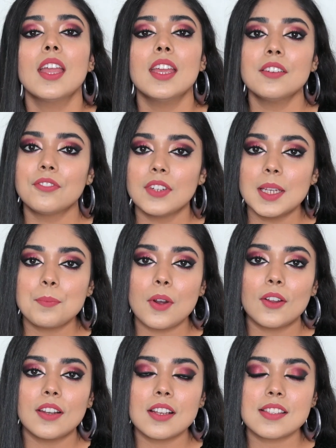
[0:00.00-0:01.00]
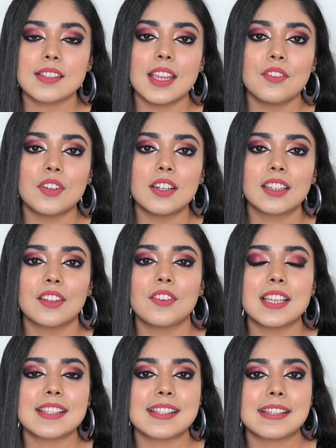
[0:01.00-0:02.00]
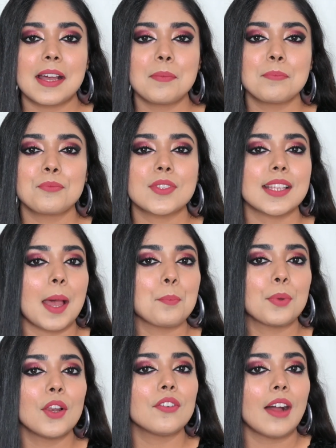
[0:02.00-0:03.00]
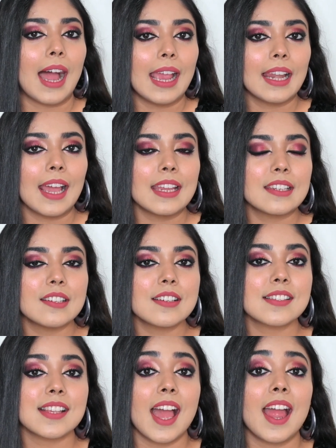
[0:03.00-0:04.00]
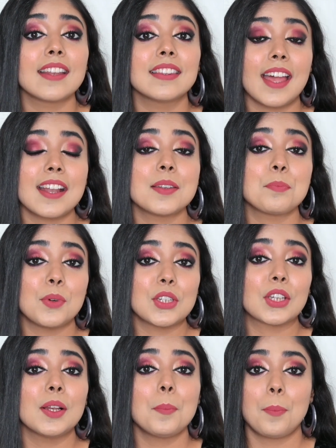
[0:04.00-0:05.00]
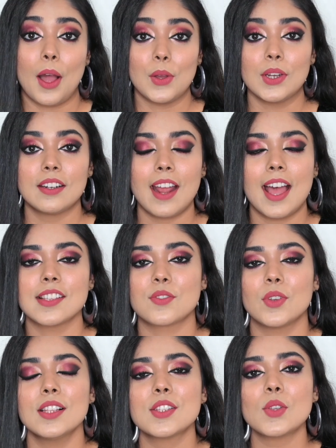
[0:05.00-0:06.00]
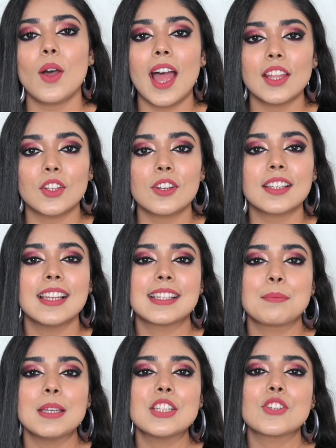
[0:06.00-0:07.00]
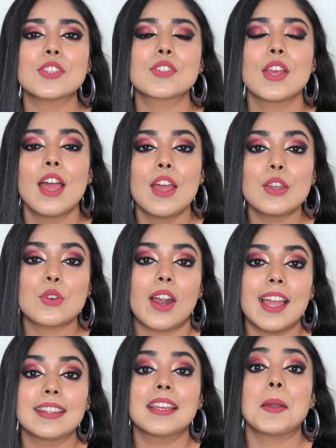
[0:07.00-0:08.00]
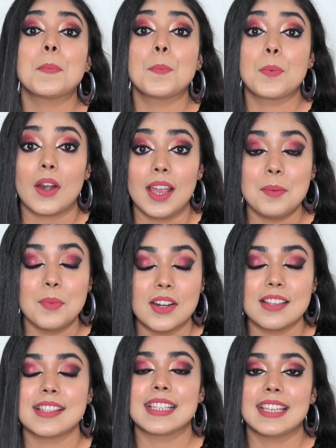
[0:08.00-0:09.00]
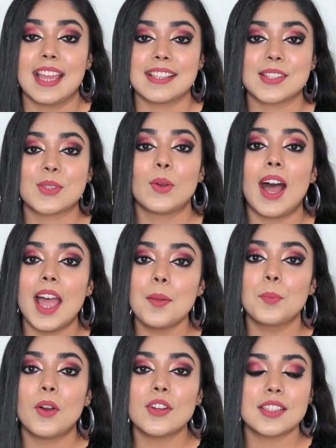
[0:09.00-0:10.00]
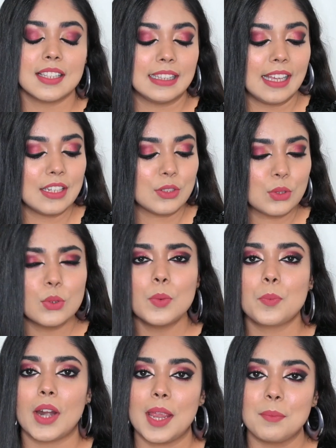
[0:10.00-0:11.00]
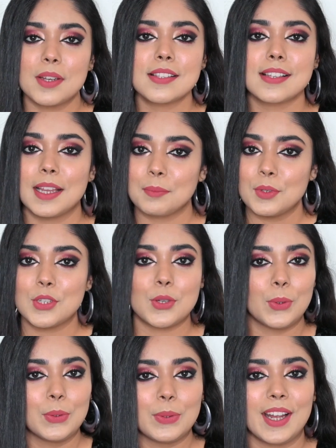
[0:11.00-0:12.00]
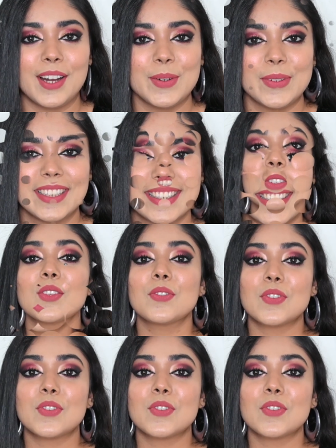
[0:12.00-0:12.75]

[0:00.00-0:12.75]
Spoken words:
in free products they were giving some sample of highlighters and that particular powder as well, so I thought let me just try their primers. Yes, so I bought their two primers. Let me show you now. So the